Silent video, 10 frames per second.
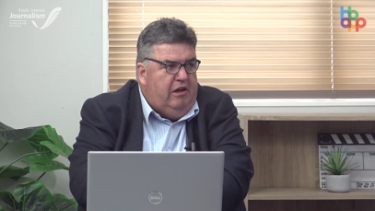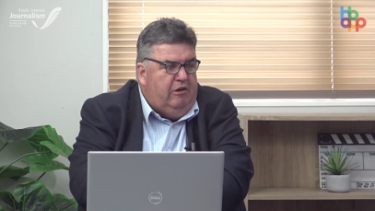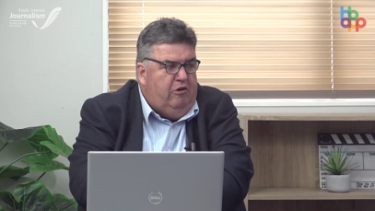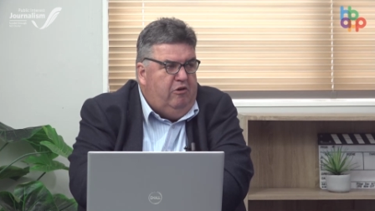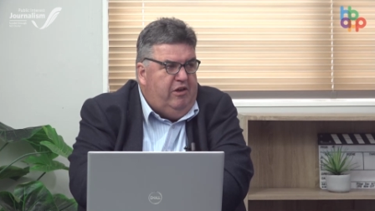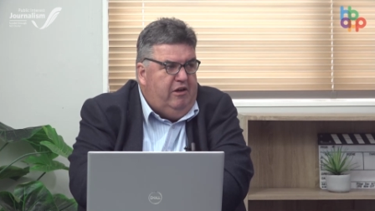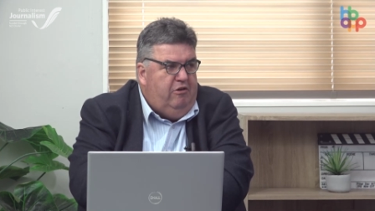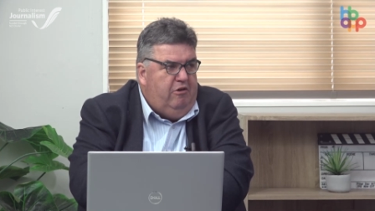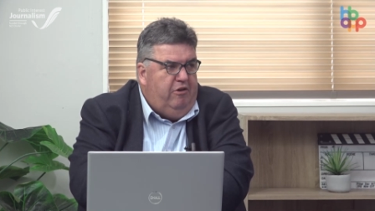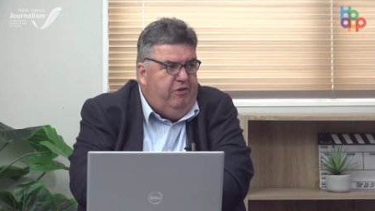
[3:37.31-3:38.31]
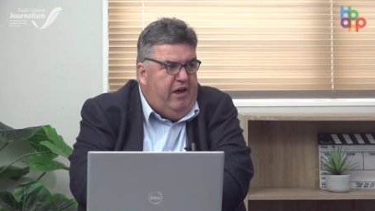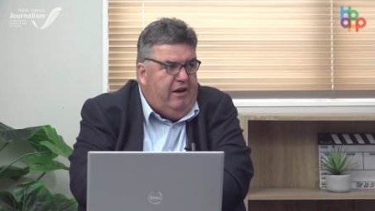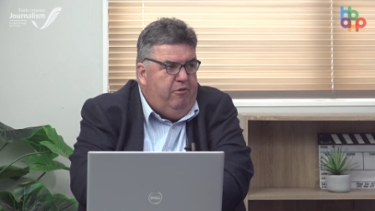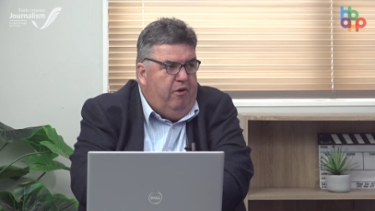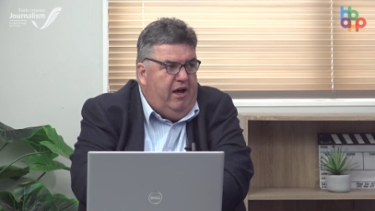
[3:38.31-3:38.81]
Do you think you got
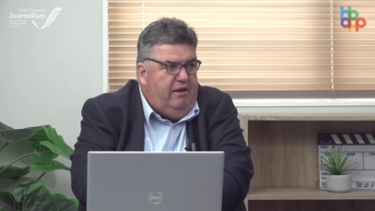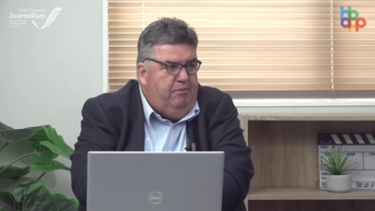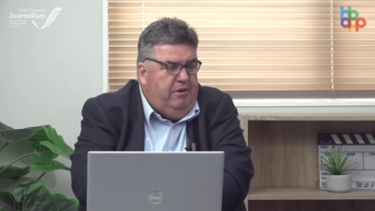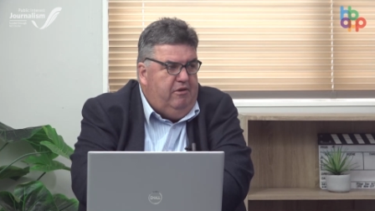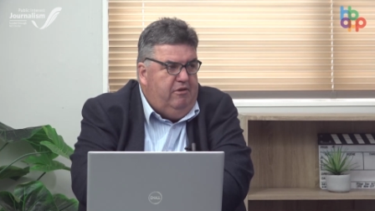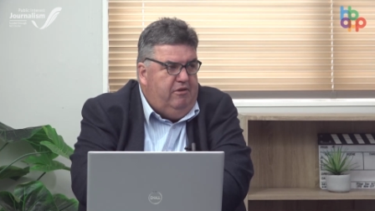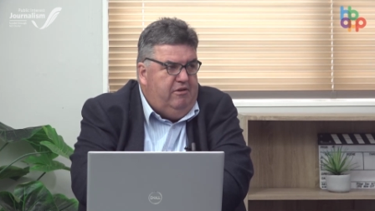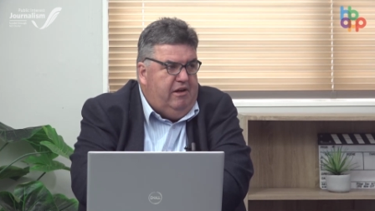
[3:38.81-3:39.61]
that right? Because,